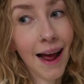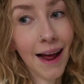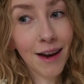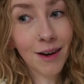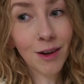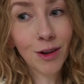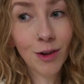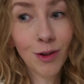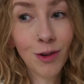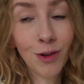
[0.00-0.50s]

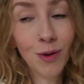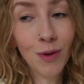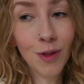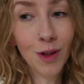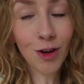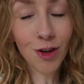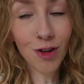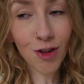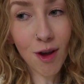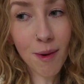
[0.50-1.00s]
and do
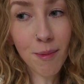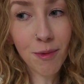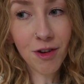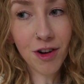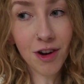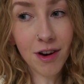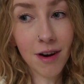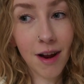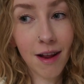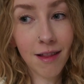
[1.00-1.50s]
the
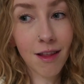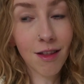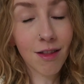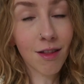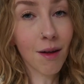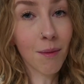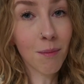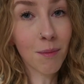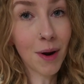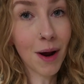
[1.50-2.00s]
description and the
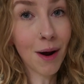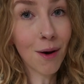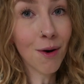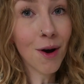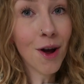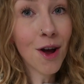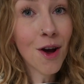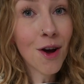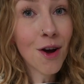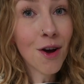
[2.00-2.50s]
thumbnail
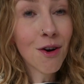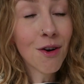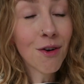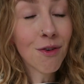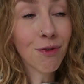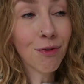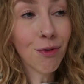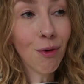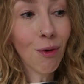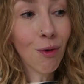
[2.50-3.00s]

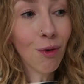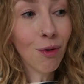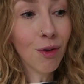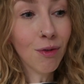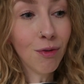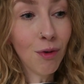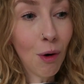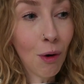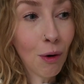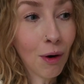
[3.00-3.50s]
for the
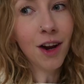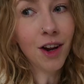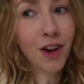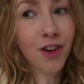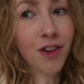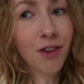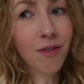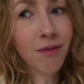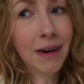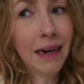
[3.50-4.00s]
vlog. And you
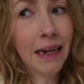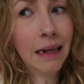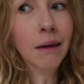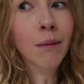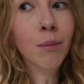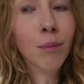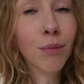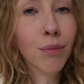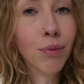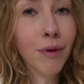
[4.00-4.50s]
shouldn't really
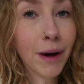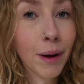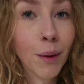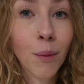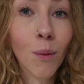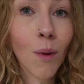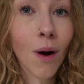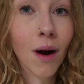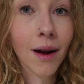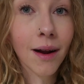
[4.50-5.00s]

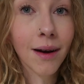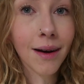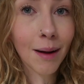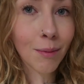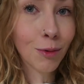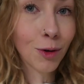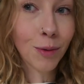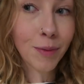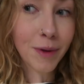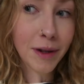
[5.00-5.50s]
bring working
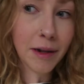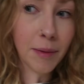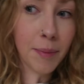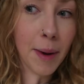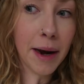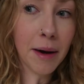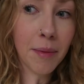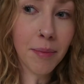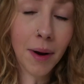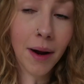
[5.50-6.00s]
laptops into
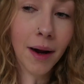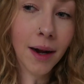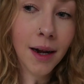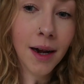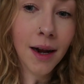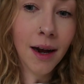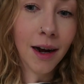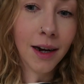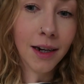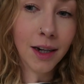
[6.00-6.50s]
bed, but
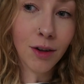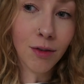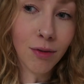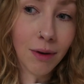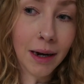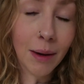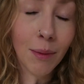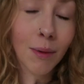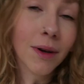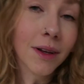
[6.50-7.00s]
I just
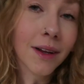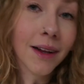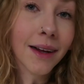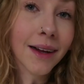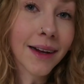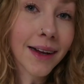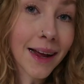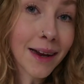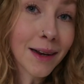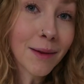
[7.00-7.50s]
really want to
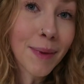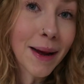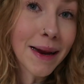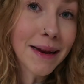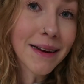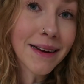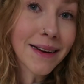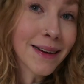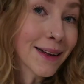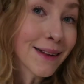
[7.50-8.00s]
get into
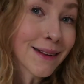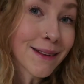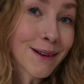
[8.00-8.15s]
bed, get